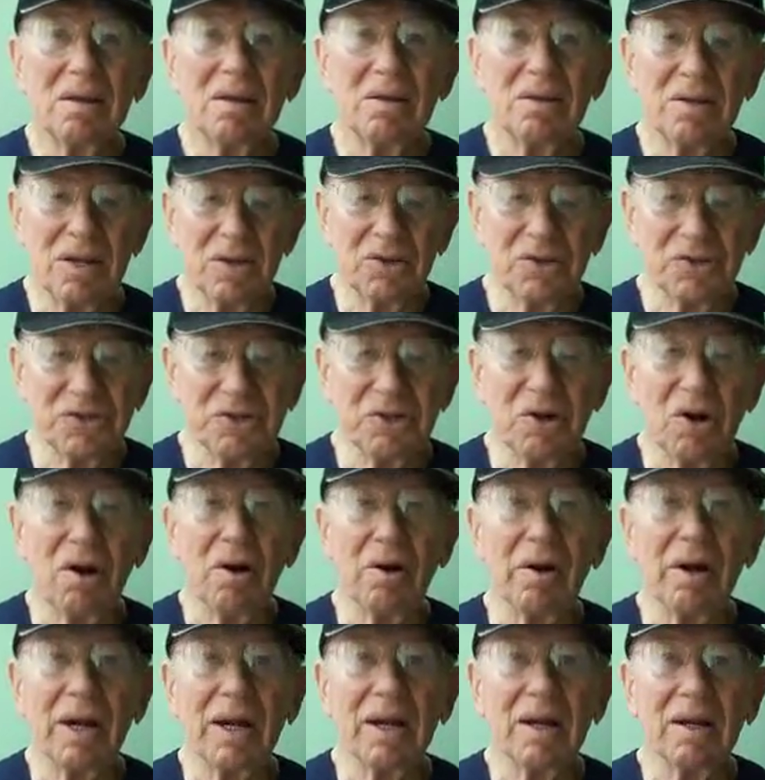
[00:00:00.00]
This
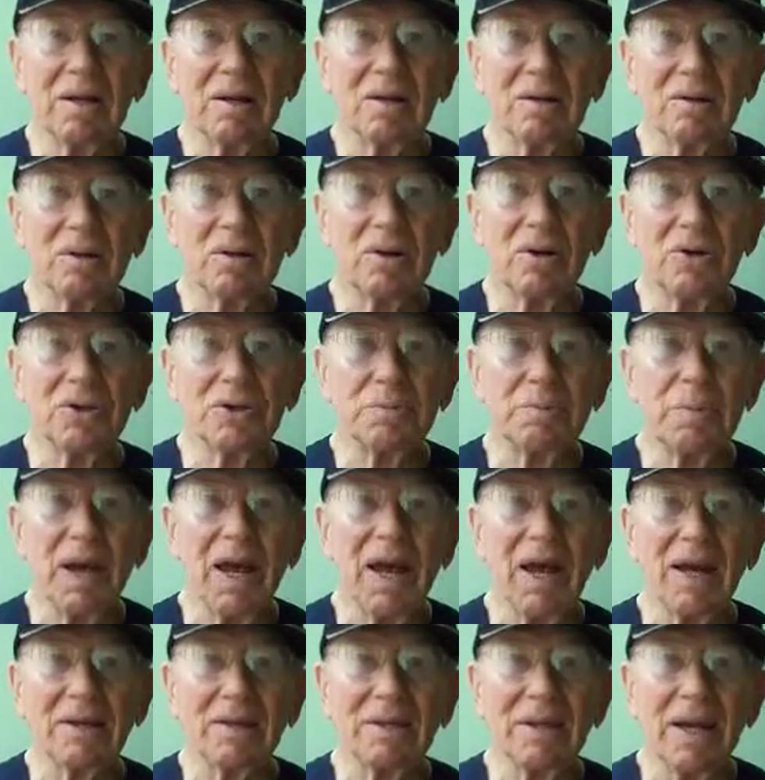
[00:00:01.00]
story goes
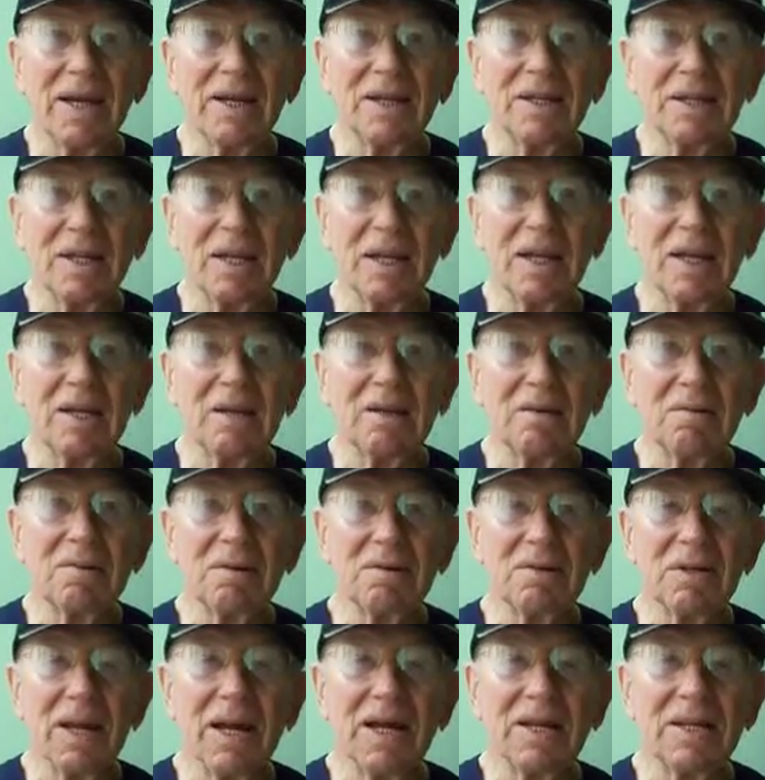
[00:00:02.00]
back
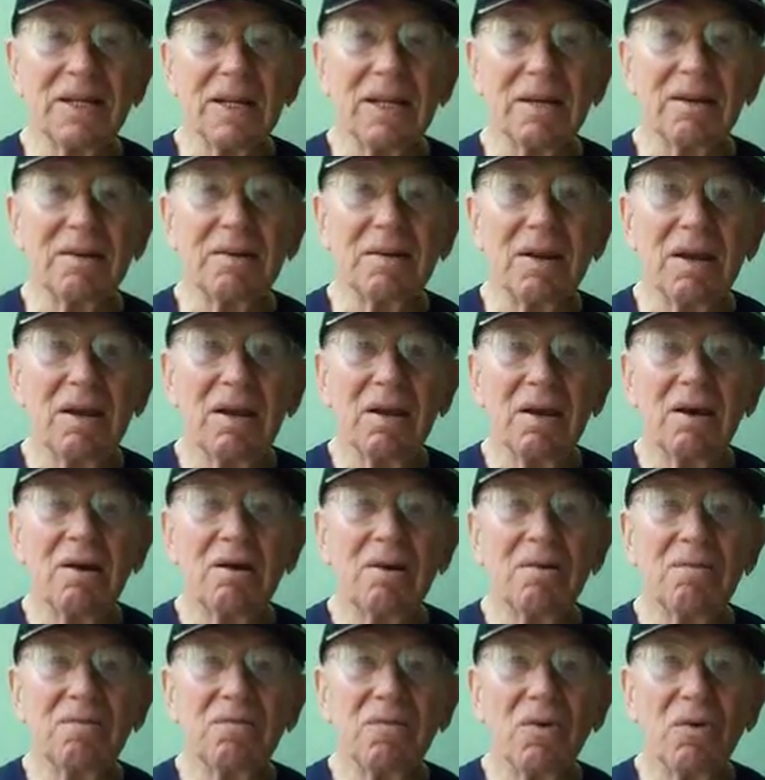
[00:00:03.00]

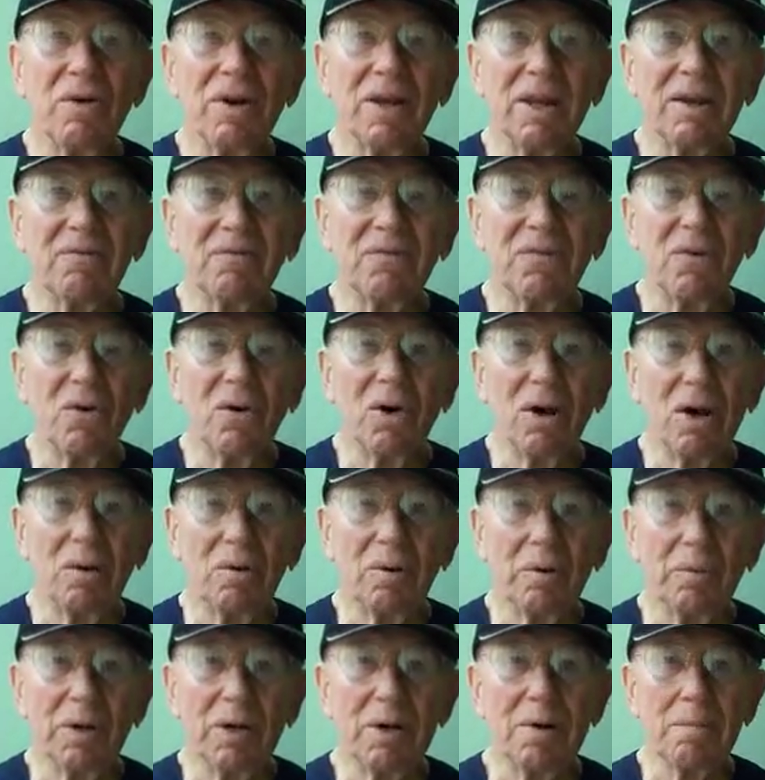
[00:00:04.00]
1944
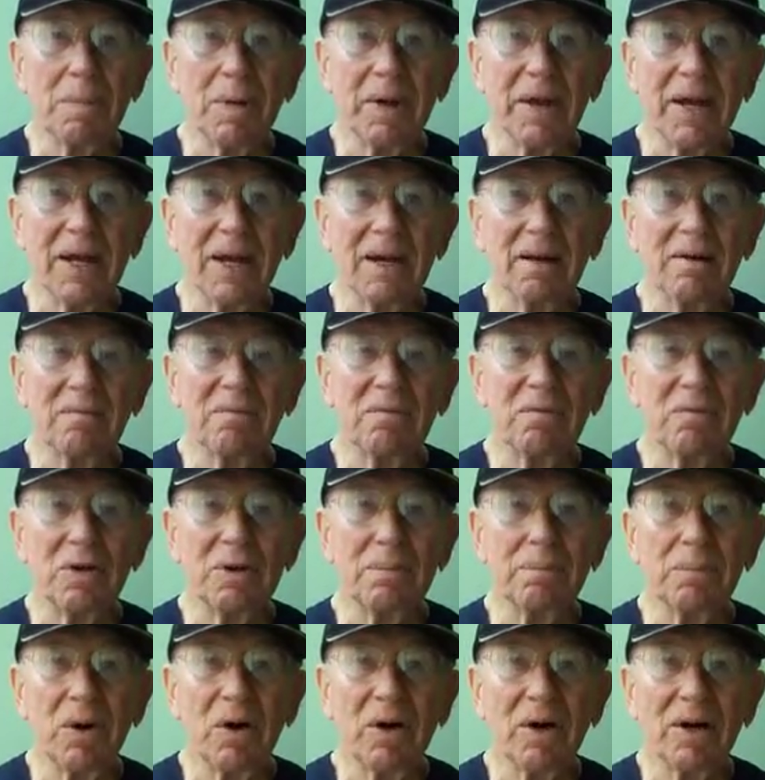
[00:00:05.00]
when we were playing a
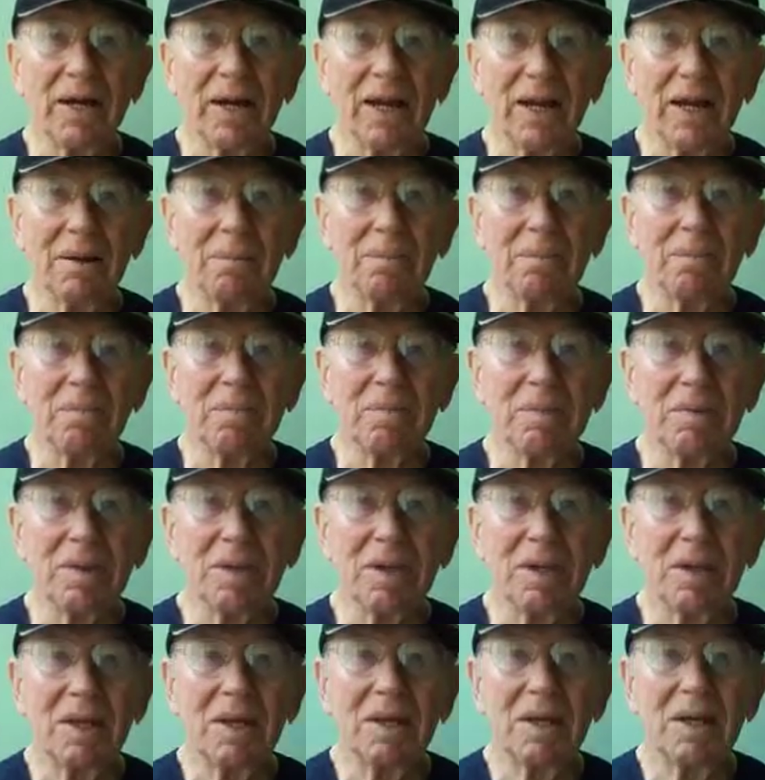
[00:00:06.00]
football game.
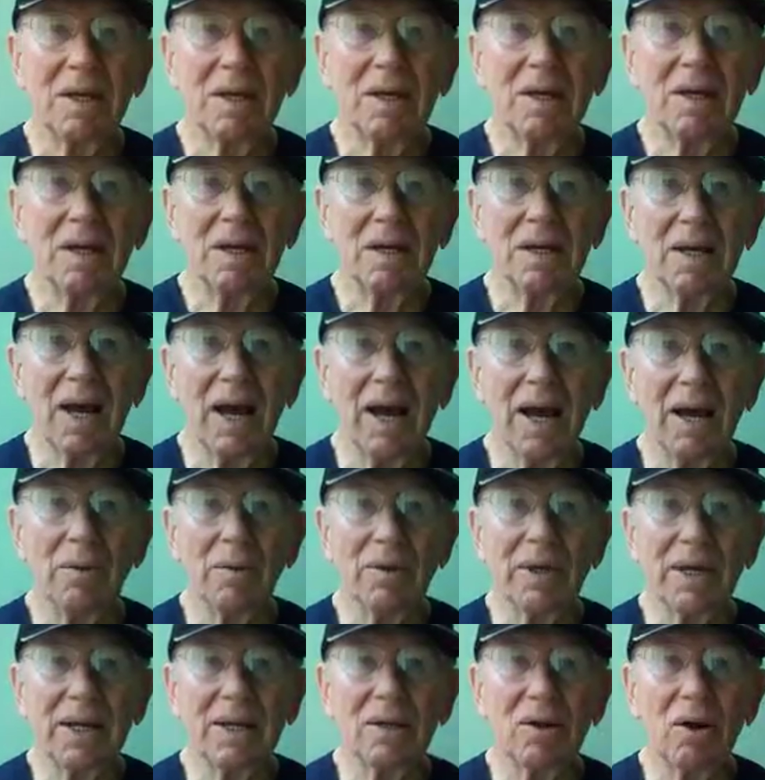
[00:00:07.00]
I
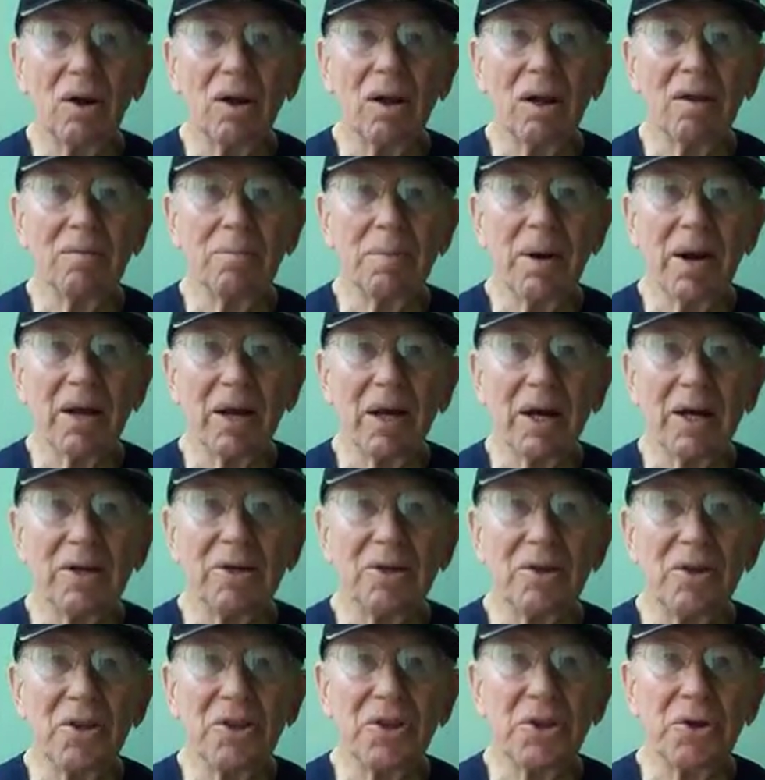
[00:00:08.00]
weighed all about
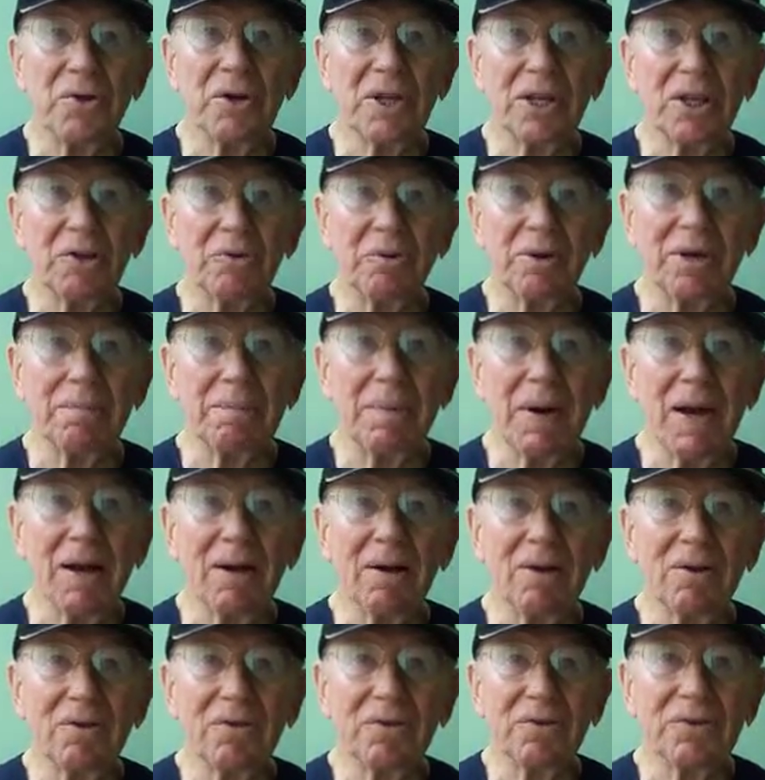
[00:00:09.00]
133
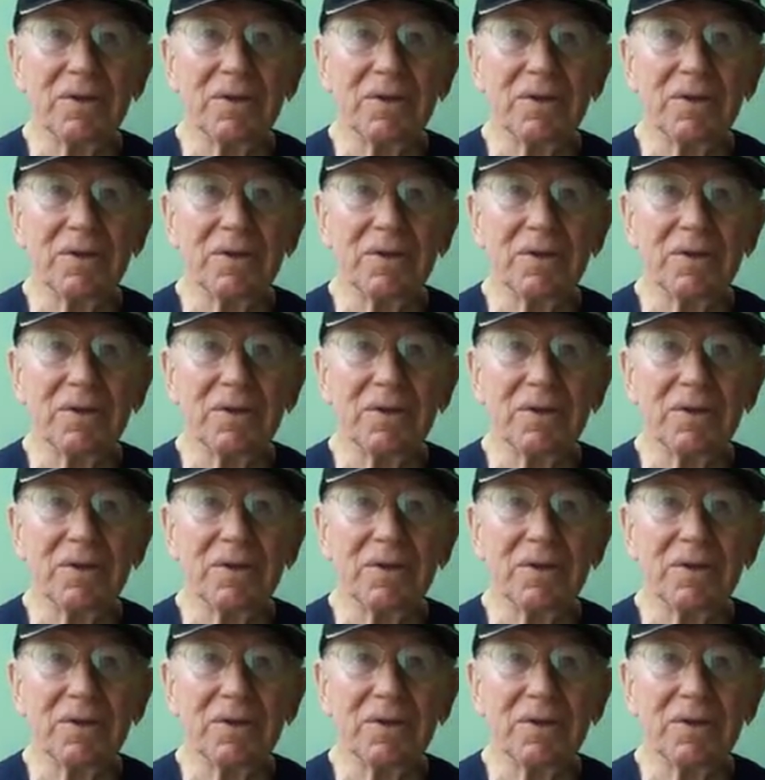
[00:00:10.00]
pounds.